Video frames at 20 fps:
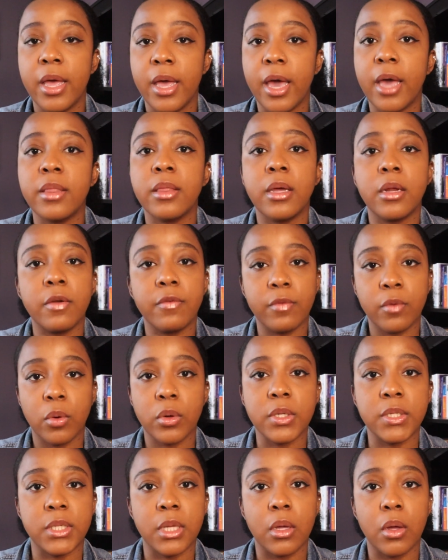And then of
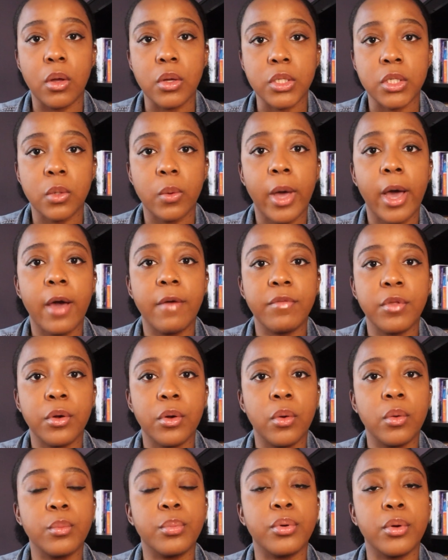course, they also have their
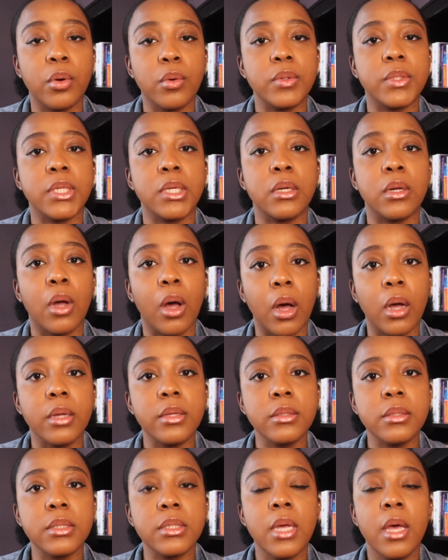own pros and cons.